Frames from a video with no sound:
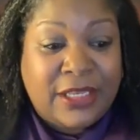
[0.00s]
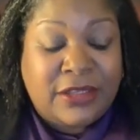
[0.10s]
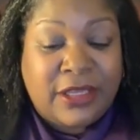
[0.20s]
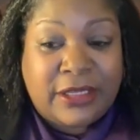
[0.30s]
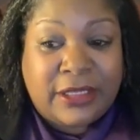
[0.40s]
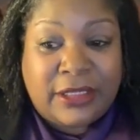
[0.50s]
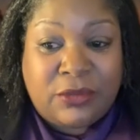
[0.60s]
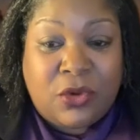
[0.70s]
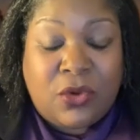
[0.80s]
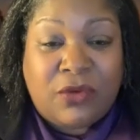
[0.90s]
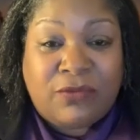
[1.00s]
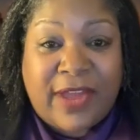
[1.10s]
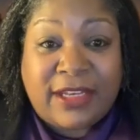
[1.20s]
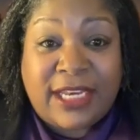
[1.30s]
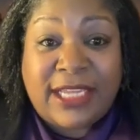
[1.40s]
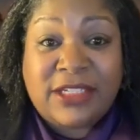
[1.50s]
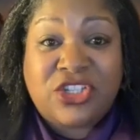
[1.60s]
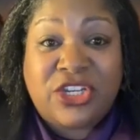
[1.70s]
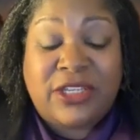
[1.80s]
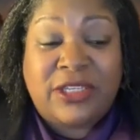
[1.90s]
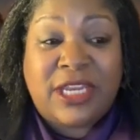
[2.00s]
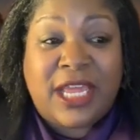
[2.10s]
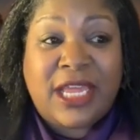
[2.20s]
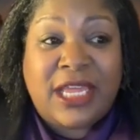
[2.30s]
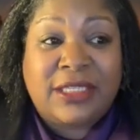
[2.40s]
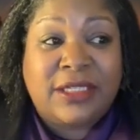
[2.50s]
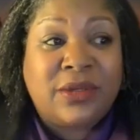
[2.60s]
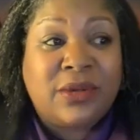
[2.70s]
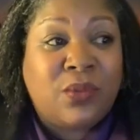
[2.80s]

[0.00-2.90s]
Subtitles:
the foundation and